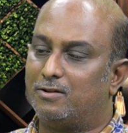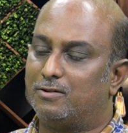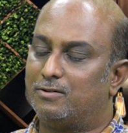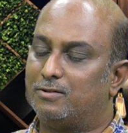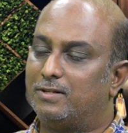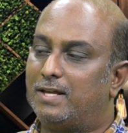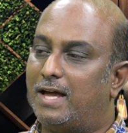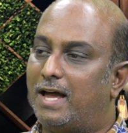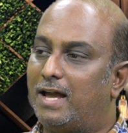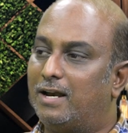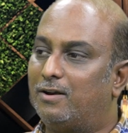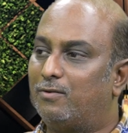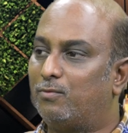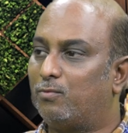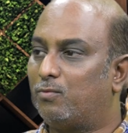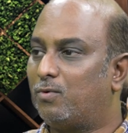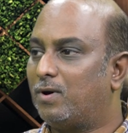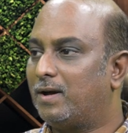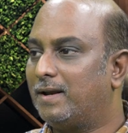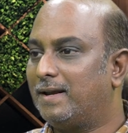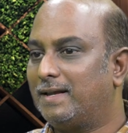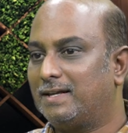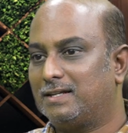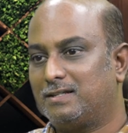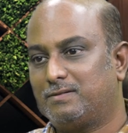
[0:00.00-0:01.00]
That
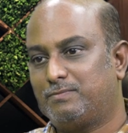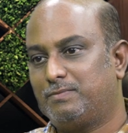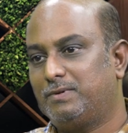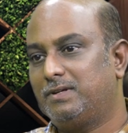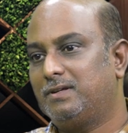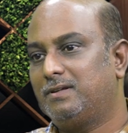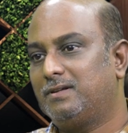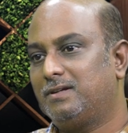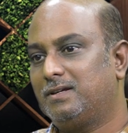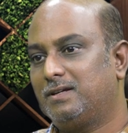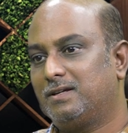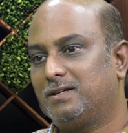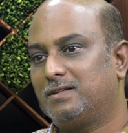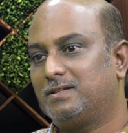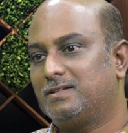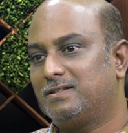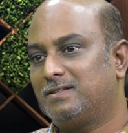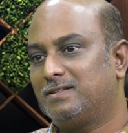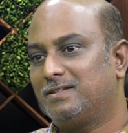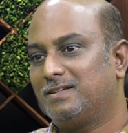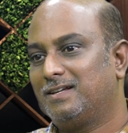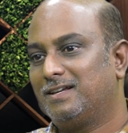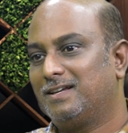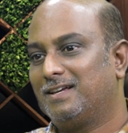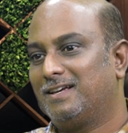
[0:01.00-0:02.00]
one
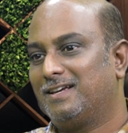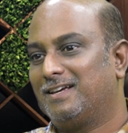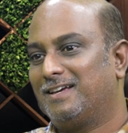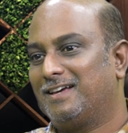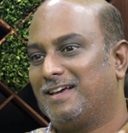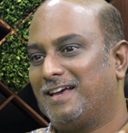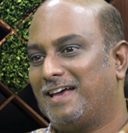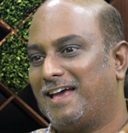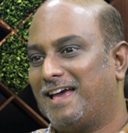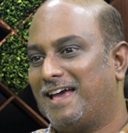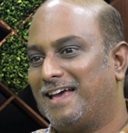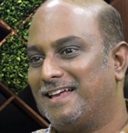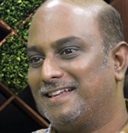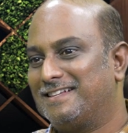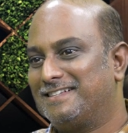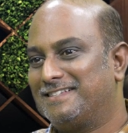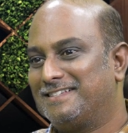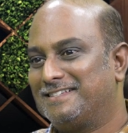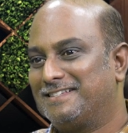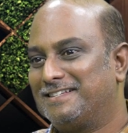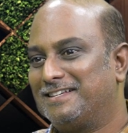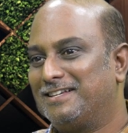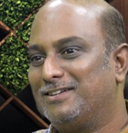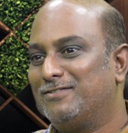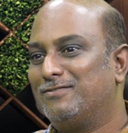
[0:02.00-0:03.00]
experience
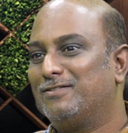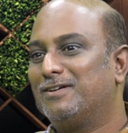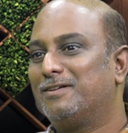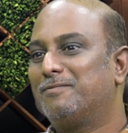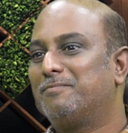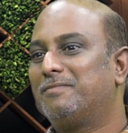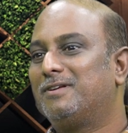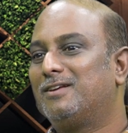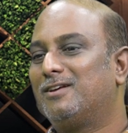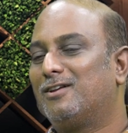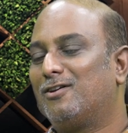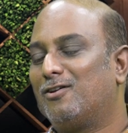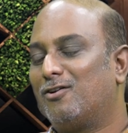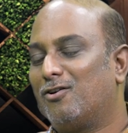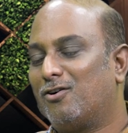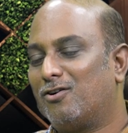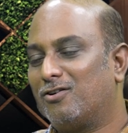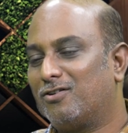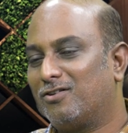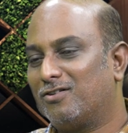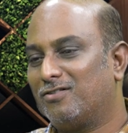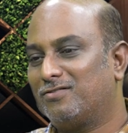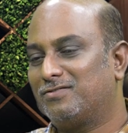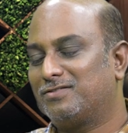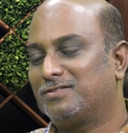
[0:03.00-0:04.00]
has given me a
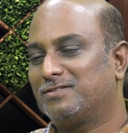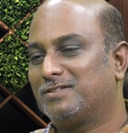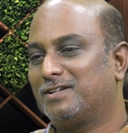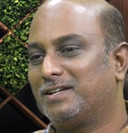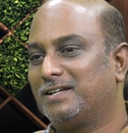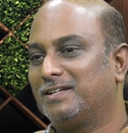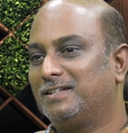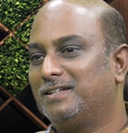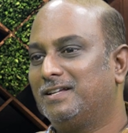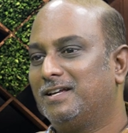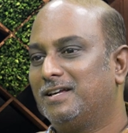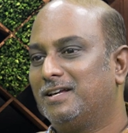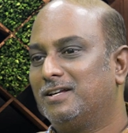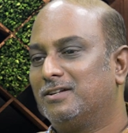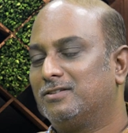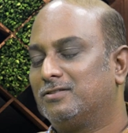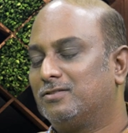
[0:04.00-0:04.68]
lot of strength.